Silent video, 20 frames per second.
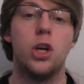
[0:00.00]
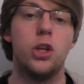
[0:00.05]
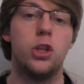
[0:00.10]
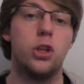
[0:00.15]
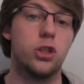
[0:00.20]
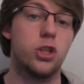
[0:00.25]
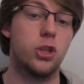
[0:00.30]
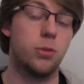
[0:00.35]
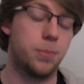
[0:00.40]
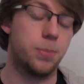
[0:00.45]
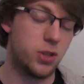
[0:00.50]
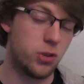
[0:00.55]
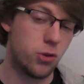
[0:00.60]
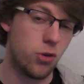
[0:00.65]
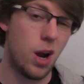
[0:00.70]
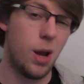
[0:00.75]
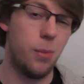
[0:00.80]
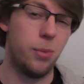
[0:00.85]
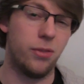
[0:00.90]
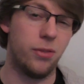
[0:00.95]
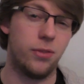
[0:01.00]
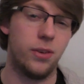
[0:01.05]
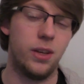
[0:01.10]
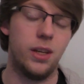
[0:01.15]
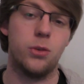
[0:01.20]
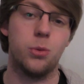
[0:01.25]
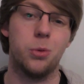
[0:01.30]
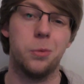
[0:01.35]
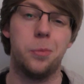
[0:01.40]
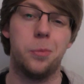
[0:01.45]
your subscriber
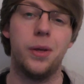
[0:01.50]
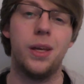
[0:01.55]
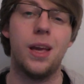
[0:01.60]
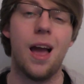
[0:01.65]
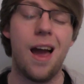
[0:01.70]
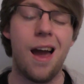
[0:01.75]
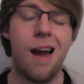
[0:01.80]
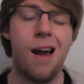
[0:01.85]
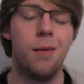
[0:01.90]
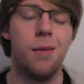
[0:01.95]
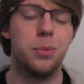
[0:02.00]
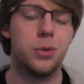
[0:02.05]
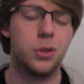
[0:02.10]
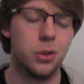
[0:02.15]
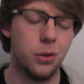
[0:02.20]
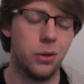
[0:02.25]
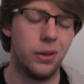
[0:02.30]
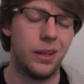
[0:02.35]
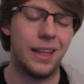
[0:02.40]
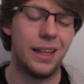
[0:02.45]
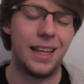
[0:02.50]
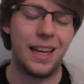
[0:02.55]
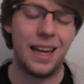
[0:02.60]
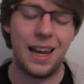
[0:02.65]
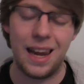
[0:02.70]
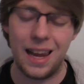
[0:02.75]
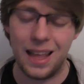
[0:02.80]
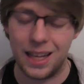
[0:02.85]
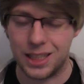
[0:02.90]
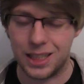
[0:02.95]
feed will be absolutely
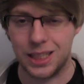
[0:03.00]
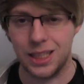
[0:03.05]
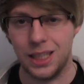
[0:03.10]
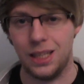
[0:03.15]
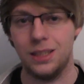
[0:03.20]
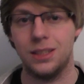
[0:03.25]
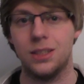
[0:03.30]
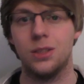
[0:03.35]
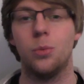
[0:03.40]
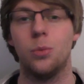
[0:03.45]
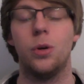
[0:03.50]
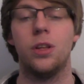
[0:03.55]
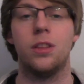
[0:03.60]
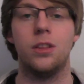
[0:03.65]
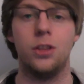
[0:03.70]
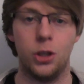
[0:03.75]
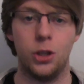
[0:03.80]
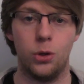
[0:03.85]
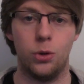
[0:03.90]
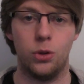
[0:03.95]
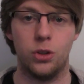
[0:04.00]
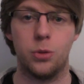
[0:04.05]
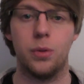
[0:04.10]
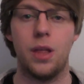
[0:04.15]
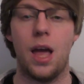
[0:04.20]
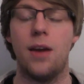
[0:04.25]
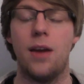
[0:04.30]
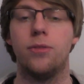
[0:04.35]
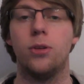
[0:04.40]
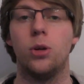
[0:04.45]
littered with news,
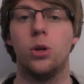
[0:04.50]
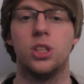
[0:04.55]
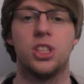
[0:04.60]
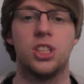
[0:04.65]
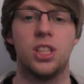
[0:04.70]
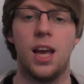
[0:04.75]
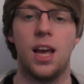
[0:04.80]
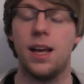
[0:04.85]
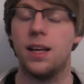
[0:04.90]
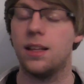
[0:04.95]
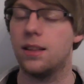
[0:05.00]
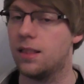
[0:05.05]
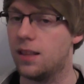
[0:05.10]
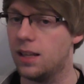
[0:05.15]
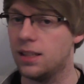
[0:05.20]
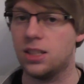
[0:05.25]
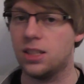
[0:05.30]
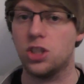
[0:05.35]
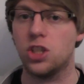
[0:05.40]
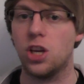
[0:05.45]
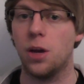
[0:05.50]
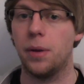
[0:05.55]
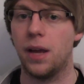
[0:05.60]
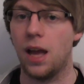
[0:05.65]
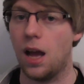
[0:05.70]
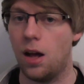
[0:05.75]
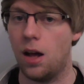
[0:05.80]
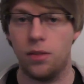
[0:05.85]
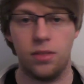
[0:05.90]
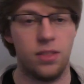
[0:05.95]
with everyone saying this is coming
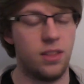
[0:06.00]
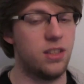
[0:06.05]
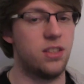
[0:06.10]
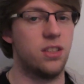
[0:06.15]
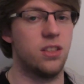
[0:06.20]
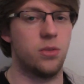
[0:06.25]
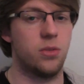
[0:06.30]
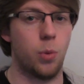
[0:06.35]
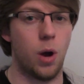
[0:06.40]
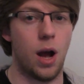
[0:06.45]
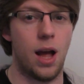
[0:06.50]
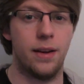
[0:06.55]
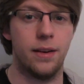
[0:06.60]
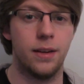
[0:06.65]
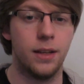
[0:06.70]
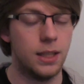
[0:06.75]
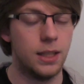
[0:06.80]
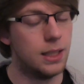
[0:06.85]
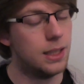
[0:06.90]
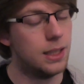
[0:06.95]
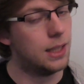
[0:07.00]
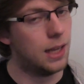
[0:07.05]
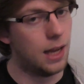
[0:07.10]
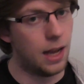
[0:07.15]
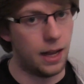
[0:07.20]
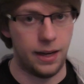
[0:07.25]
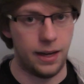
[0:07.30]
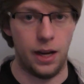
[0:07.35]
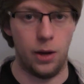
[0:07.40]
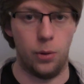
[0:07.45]
out, this is when,
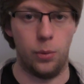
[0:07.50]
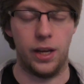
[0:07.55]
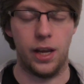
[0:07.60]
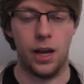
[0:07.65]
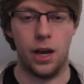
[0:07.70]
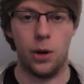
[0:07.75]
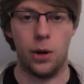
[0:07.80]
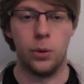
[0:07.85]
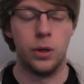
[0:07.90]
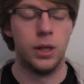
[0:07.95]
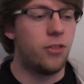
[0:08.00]
and here we go.